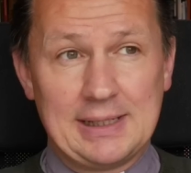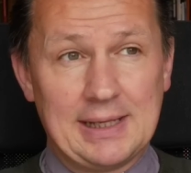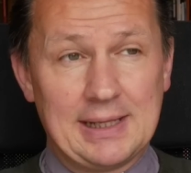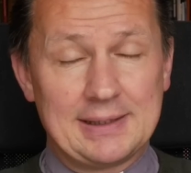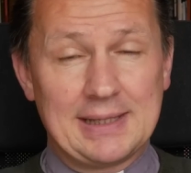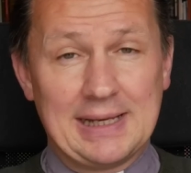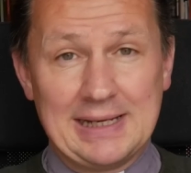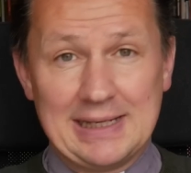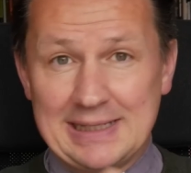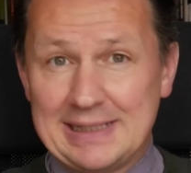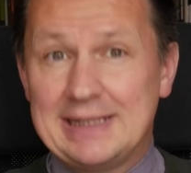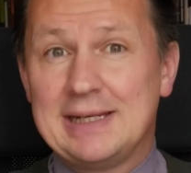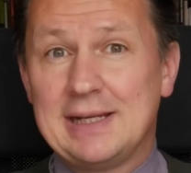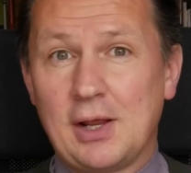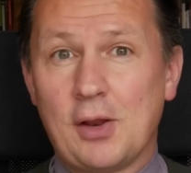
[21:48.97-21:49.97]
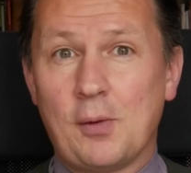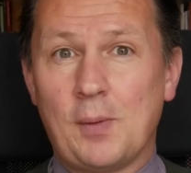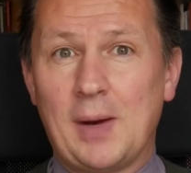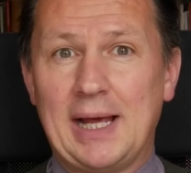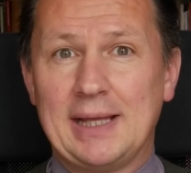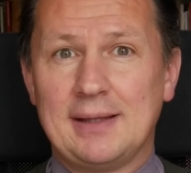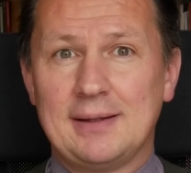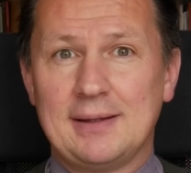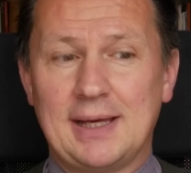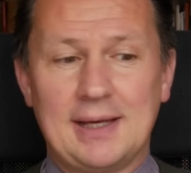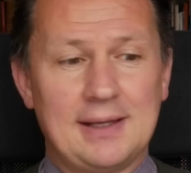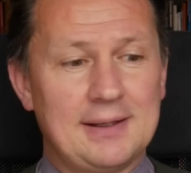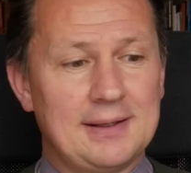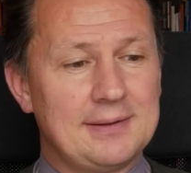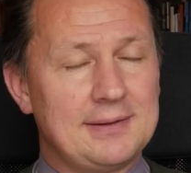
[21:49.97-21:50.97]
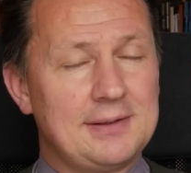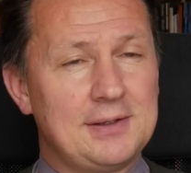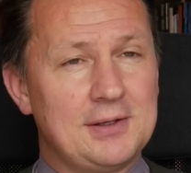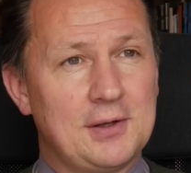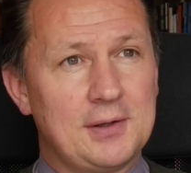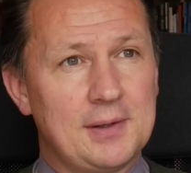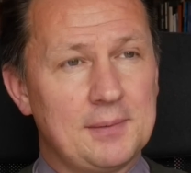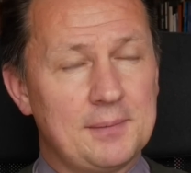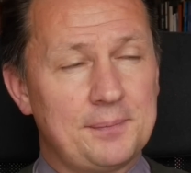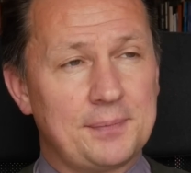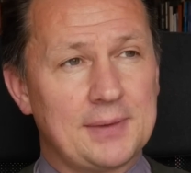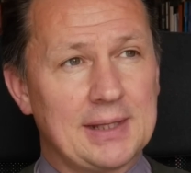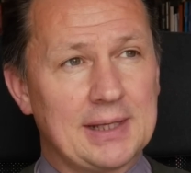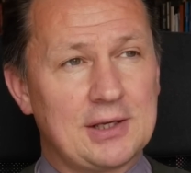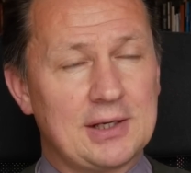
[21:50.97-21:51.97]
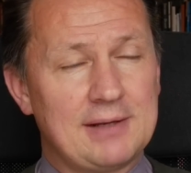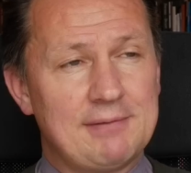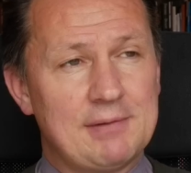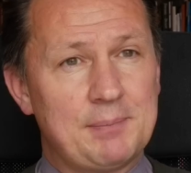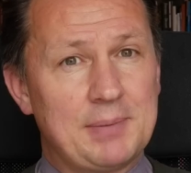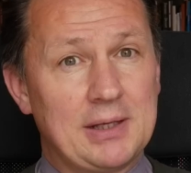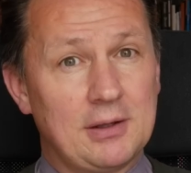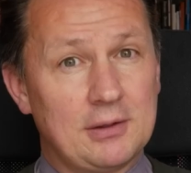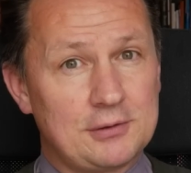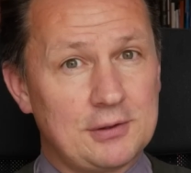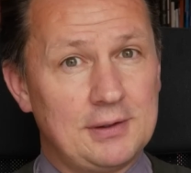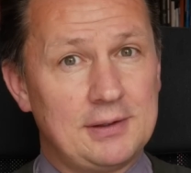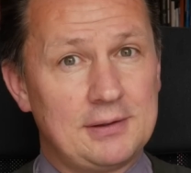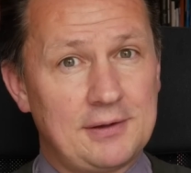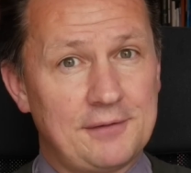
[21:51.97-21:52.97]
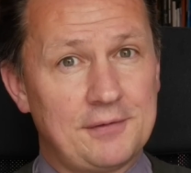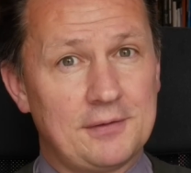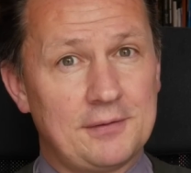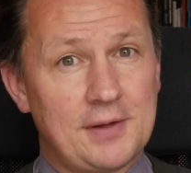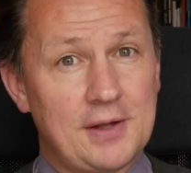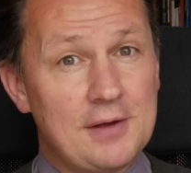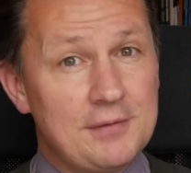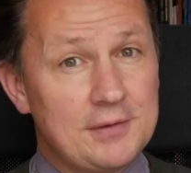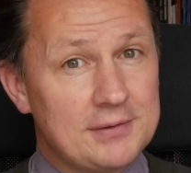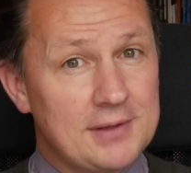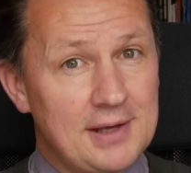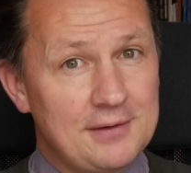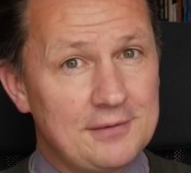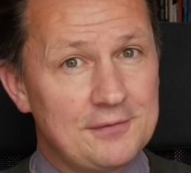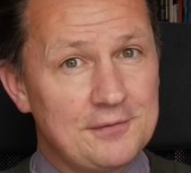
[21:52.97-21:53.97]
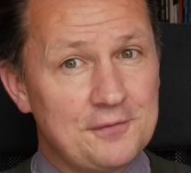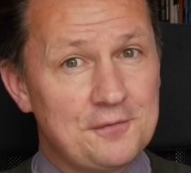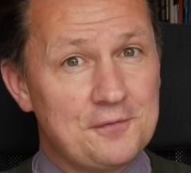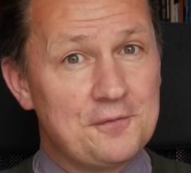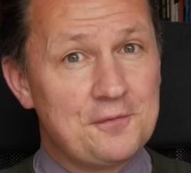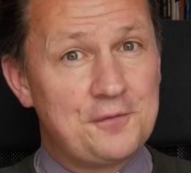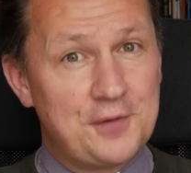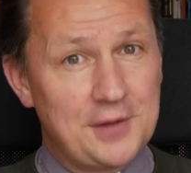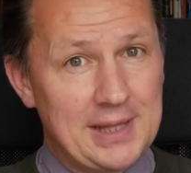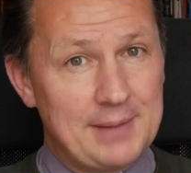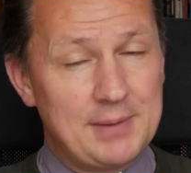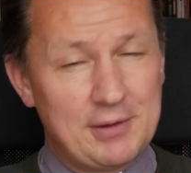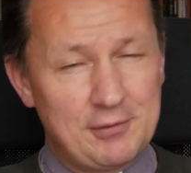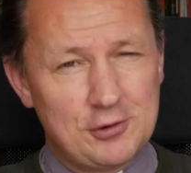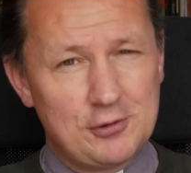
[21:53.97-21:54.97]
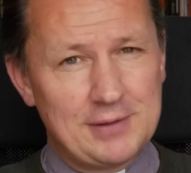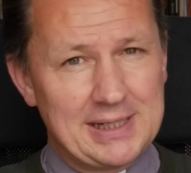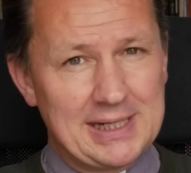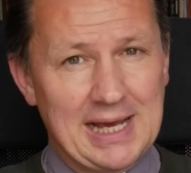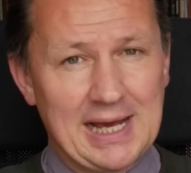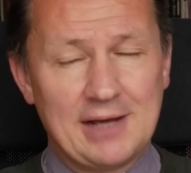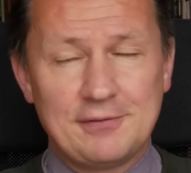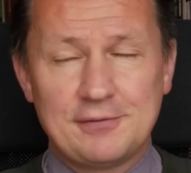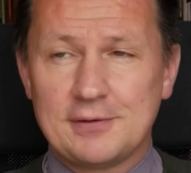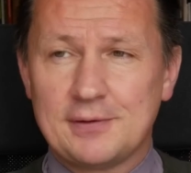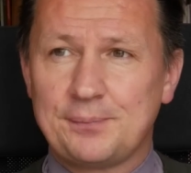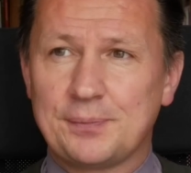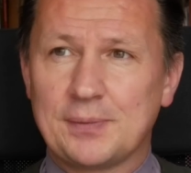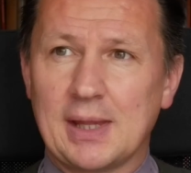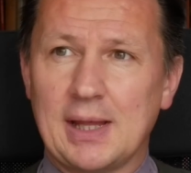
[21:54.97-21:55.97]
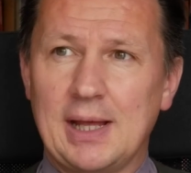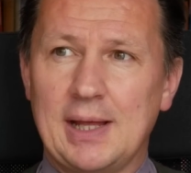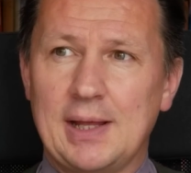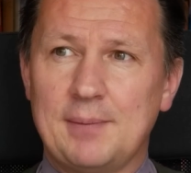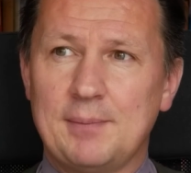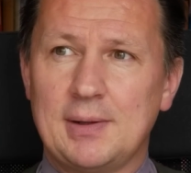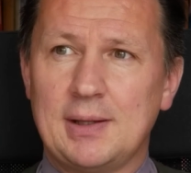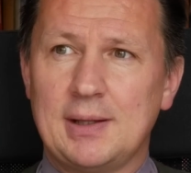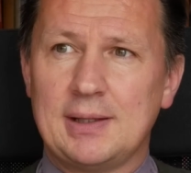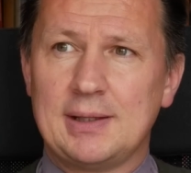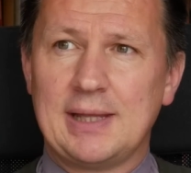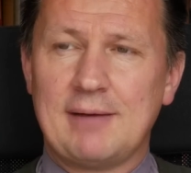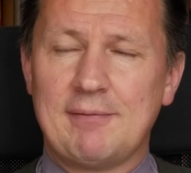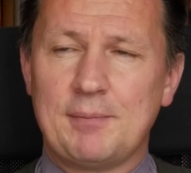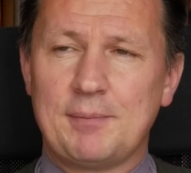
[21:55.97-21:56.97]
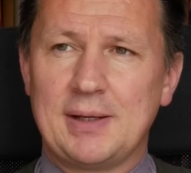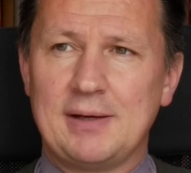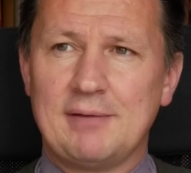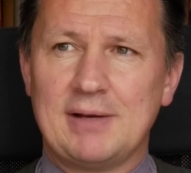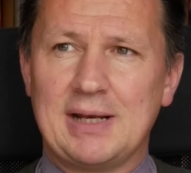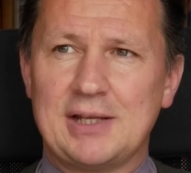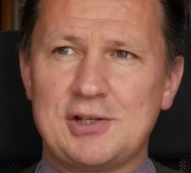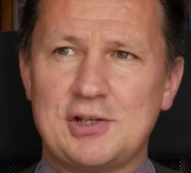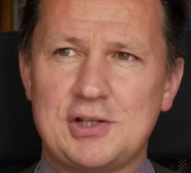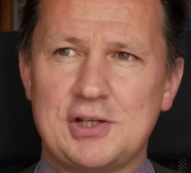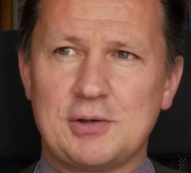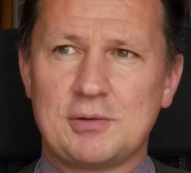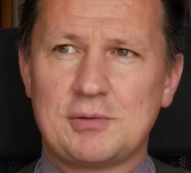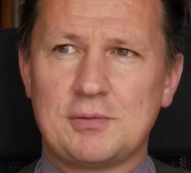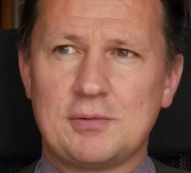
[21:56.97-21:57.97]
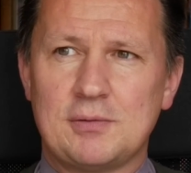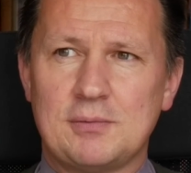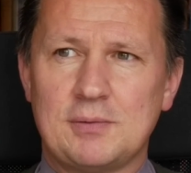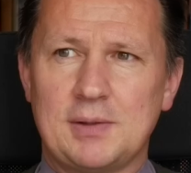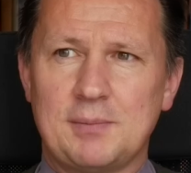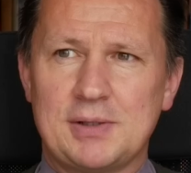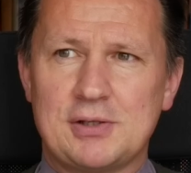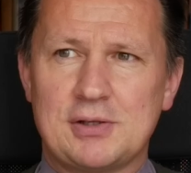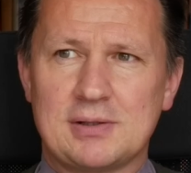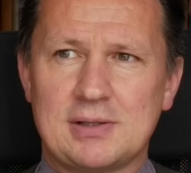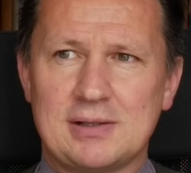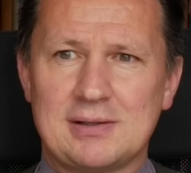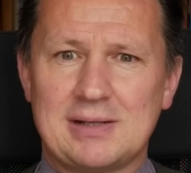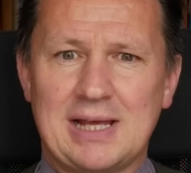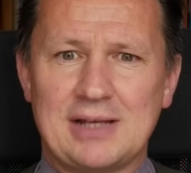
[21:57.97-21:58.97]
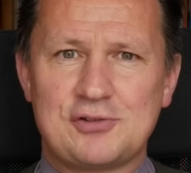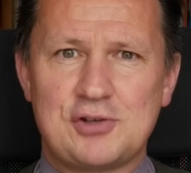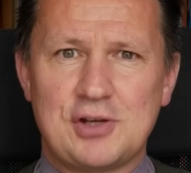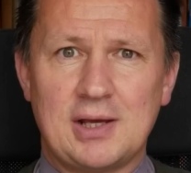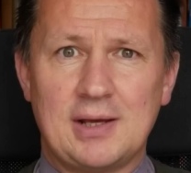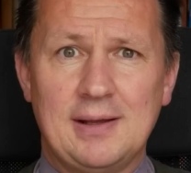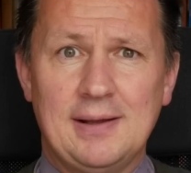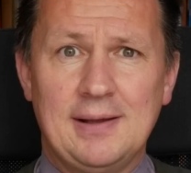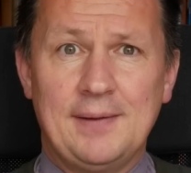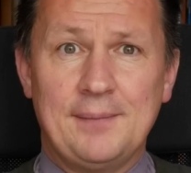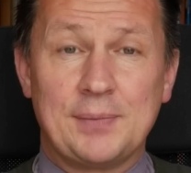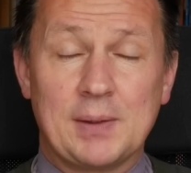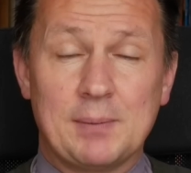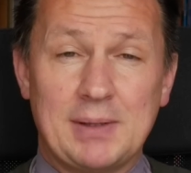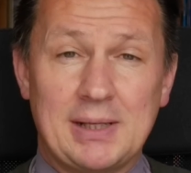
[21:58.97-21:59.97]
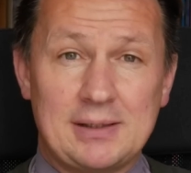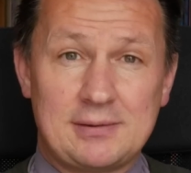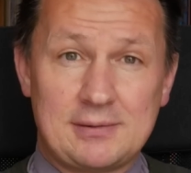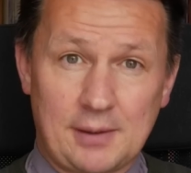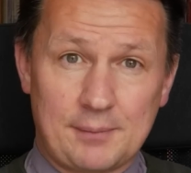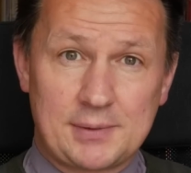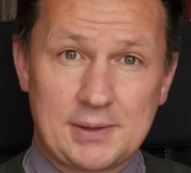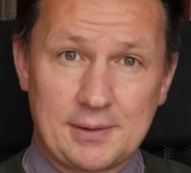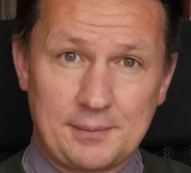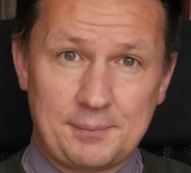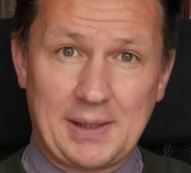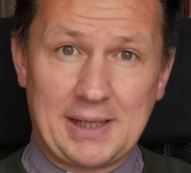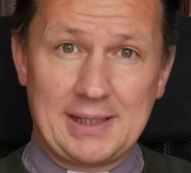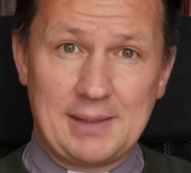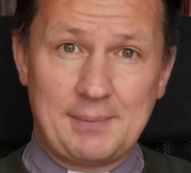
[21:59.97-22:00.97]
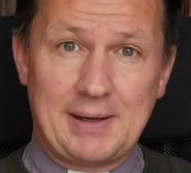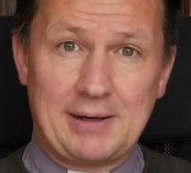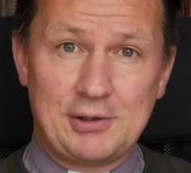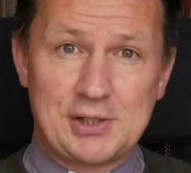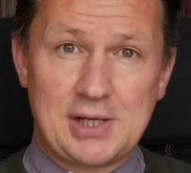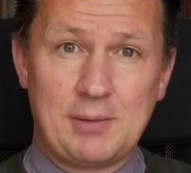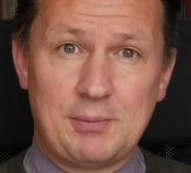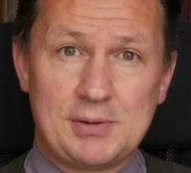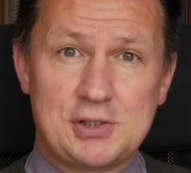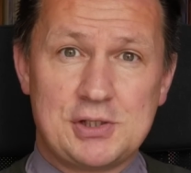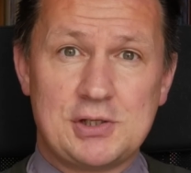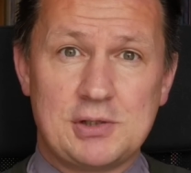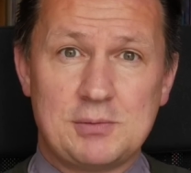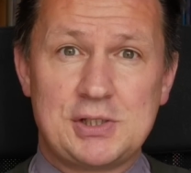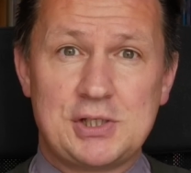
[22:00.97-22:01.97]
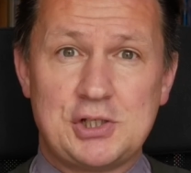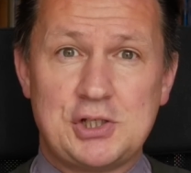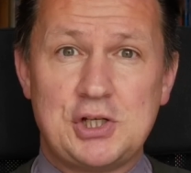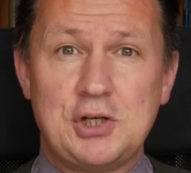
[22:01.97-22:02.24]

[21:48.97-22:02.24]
leading the way. They're, you know, there could even be alternative oversight for them. They already have. They haven't been in relationships with the bishop since last year, but they stopped paying their parish share, which is